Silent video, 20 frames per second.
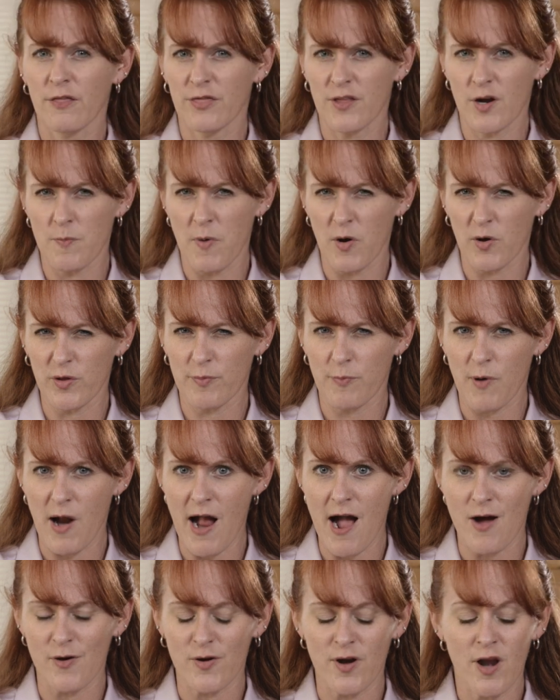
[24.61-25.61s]
They're both
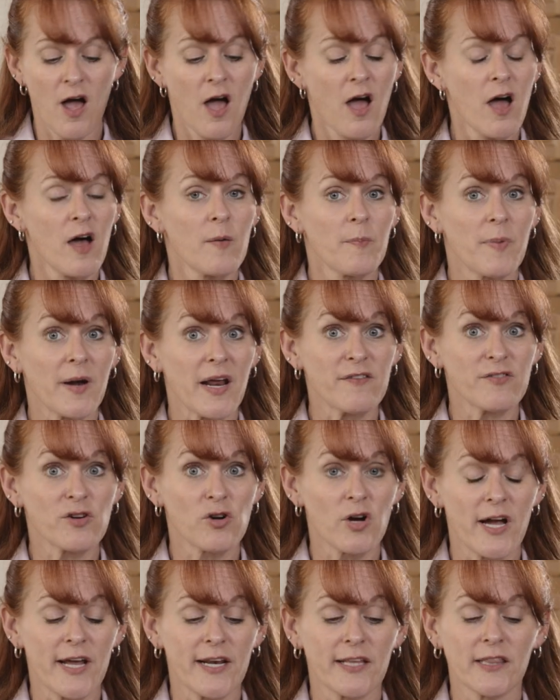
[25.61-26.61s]
brown, but I've
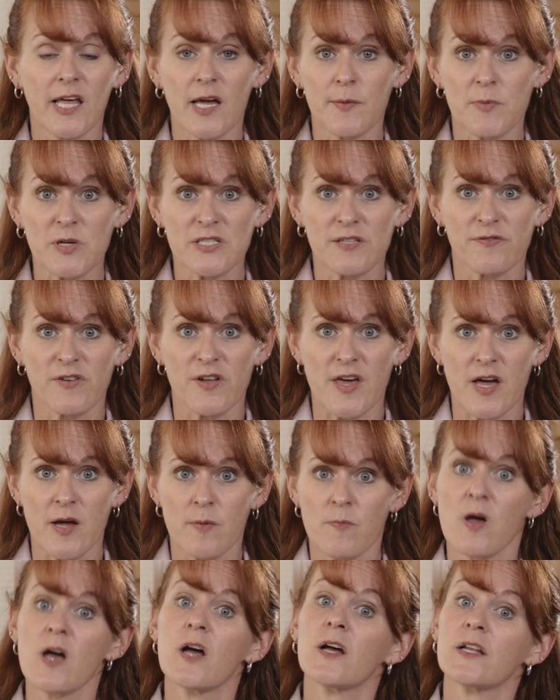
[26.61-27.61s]
created labels for
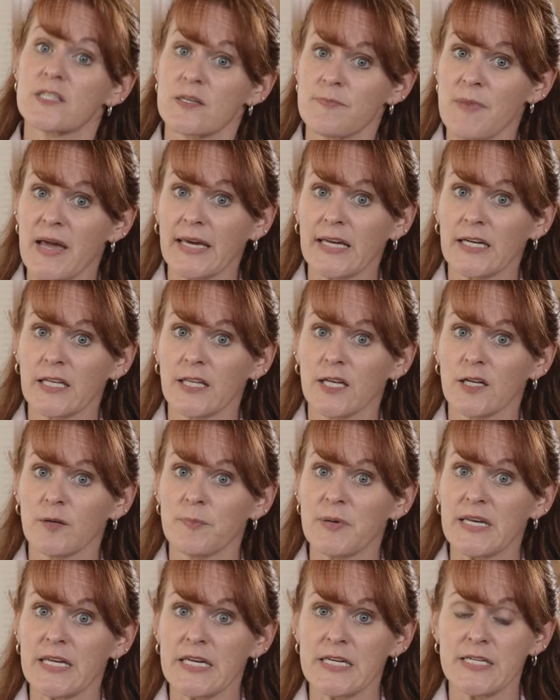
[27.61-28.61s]
them to make it a little
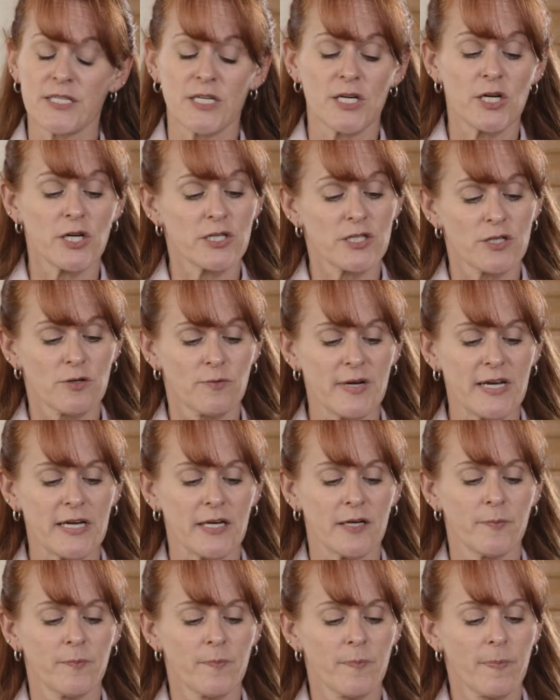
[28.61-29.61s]
bit easier to
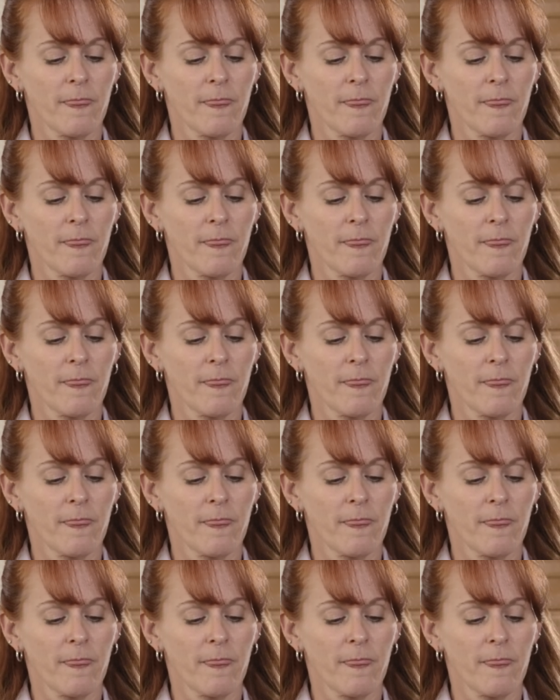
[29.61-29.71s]
read.